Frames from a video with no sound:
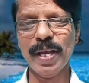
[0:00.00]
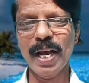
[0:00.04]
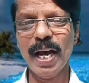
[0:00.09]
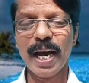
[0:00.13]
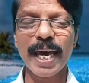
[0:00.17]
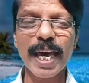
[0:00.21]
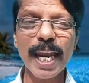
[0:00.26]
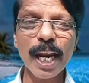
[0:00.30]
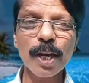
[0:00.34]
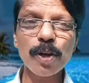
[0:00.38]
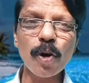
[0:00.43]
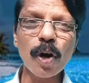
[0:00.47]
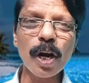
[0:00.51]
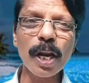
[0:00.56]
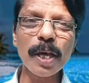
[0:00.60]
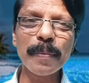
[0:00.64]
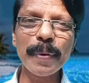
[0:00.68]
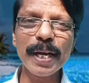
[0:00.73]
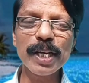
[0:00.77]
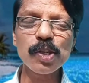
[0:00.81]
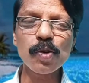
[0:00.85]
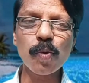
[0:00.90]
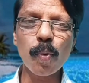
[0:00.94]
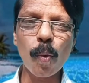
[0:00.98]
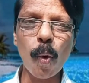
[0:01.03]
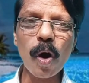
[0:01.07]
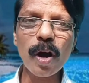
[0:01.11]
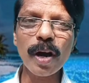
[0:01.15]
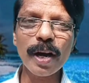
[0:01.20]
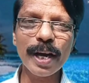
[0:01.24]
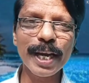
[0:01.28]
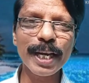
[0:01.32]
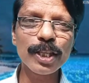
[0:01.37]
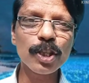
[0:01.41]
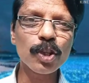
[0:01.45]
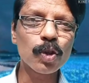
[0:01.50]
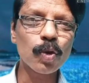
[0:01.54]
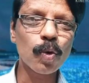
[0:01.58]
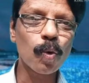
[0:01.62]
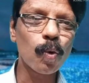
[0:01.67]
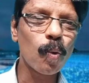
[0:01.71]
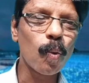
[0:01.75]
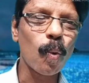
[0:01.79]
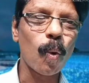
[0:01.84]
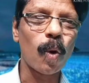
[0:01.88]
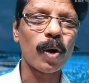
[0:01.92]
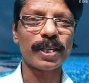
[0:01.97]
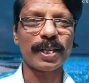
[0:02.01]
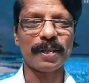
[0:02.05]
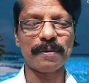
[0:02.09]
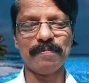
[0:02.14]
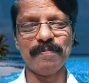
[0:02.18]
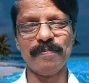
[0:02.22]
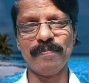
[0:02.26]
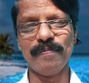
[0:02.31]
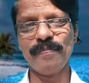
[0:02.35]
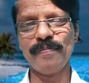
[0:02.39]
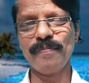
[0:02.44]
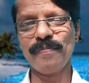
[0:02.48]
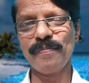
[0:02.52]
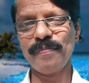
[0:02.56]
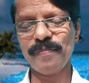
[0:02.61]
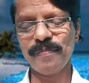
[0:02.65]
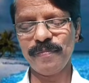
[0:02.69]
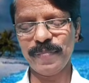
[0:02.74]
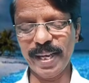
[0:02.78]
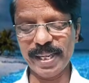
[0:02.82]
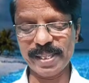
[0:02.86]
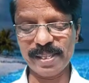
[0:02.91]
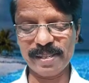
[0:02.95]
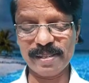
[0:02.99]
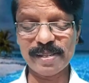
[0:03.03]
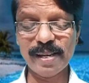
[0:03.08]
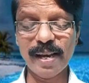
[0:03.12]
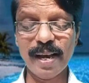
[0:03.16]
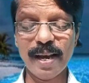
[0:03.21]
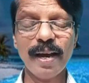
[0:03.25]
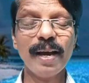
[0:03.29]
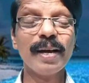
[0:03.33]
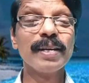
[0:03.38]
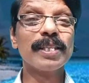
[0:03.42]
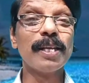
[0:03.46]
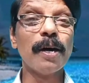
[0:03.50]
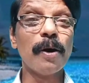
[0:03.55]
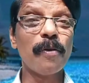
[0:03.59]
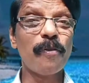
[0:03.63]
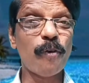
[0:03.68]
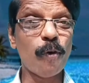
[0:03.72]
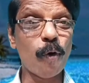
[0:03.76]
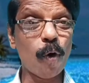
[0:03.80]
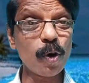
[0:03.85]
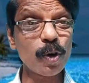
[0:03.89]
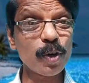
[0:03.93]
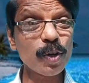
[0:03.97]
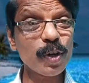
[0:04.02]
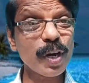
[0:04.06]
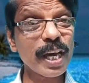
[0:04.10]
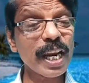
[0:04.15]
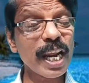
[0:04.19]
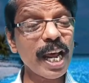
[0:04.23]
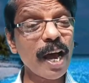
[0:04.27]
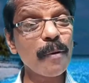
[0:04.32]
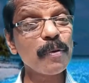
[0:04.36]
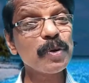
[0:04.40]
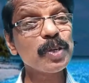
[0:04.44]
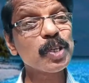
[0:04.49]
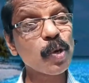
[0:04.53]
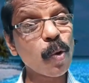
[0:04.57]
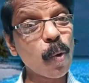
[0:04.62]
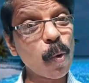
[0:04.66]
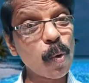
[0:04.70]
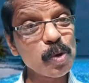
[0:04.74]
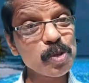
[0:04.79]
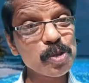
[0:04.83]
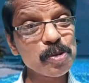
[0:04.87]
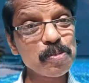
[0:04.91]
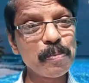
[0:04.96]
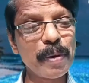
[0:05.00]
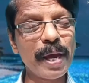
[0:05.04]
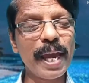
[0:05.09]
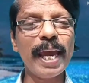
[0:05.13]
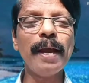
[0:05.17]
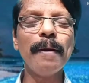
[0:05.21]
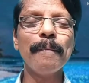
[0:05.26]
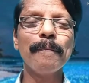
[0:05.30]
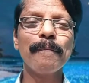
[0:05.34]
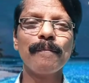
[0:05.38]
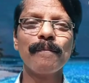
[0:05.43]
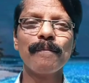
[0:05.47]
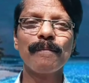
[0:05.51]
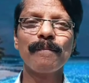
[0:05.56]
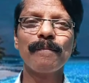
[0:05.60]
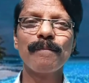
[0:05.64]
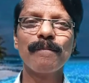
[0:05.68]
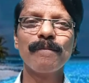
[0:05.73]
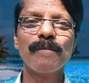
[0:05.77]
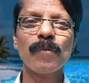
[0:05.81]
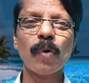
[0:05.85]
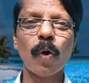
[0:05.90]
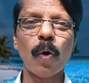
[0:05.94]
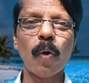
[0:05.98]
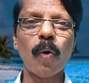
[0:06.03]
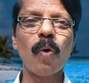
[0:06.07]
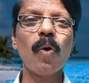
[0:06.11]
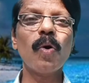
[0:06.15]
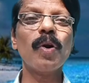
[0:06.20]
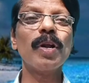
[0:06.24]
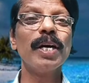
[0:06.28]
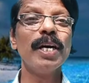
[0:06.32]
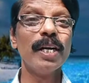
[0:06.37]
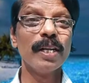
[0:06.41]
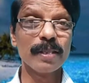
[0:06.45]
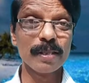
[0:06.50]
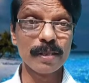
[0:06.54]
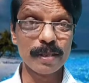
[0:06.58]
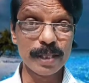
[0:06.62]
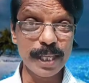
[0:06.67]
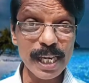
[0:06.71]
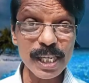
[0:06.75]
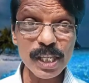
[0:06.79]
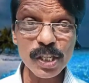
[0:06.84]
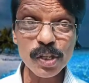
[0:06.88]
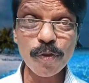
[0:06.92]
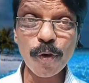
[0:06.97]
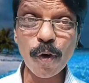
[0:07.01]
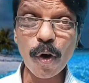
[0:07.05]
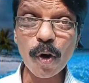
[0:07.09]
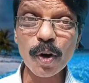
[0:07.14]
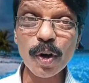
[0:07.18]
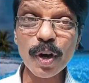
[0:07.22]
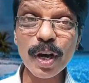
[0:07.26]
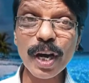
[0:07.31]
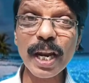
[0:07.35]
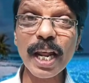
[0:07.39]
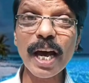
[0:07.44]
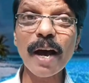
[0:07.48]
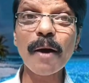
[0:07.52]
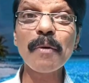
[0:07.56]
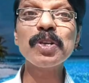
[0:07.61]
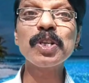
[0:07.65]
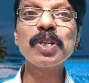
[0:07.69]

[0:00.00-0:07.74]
Here it only means walking through water. Yes, the photograph shows me, Or this photograph